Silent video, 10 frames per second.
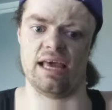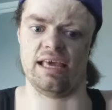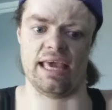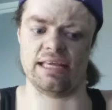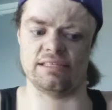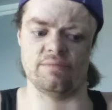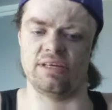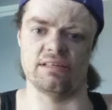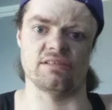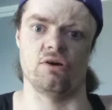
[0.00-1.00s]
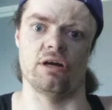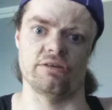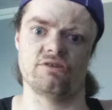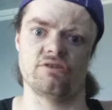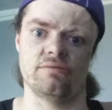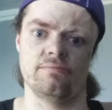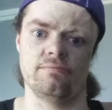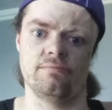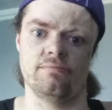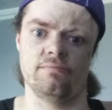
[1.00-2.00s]
I hate to be this harsh
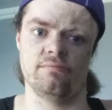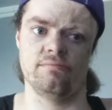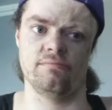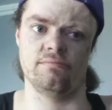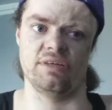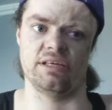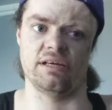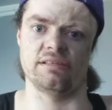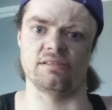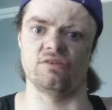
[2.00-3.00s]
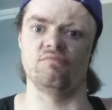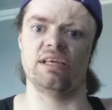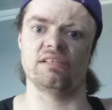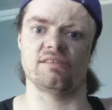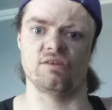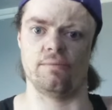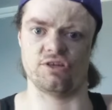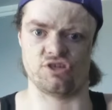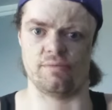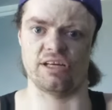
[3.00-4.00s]
because you mean so
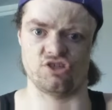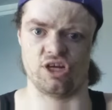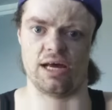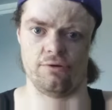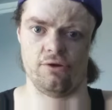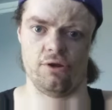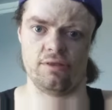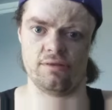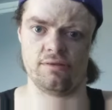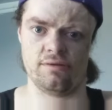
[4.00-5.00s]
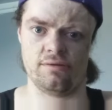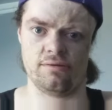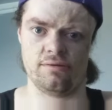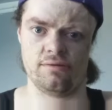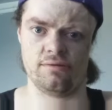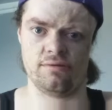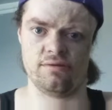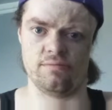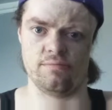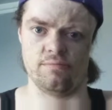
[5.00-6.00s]
much to my childhood.
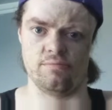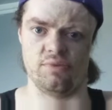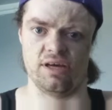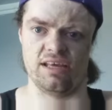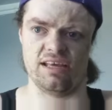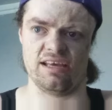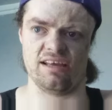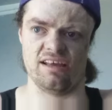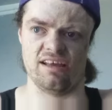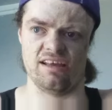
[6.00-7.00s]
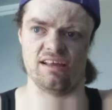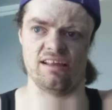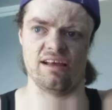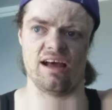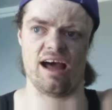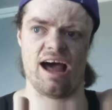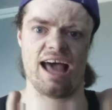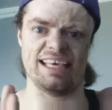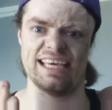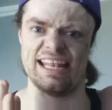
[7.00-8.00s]
But
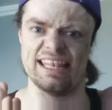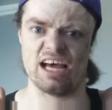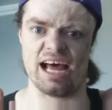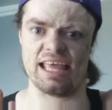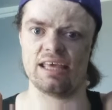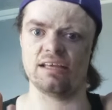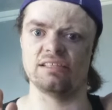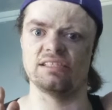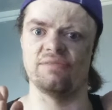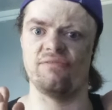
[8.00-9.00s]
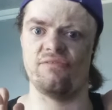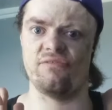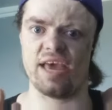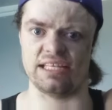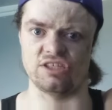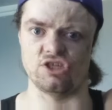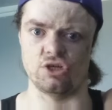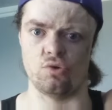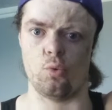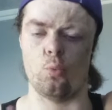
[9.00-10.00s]
I cannot defend
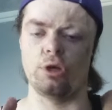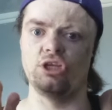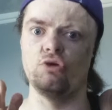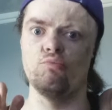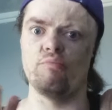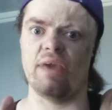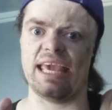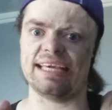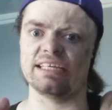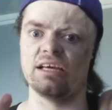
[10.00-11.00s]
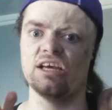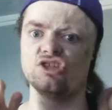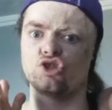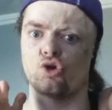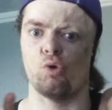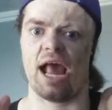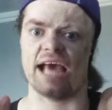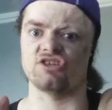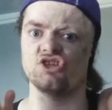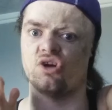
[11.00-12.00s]
you when you make
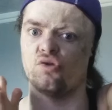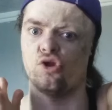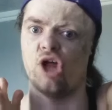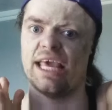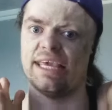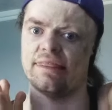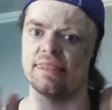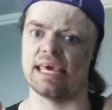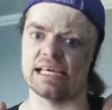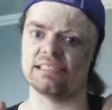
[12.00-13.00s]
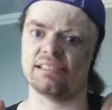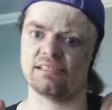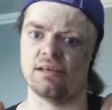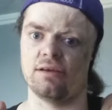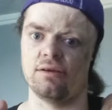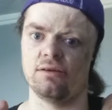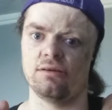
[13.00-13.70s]
trash like this.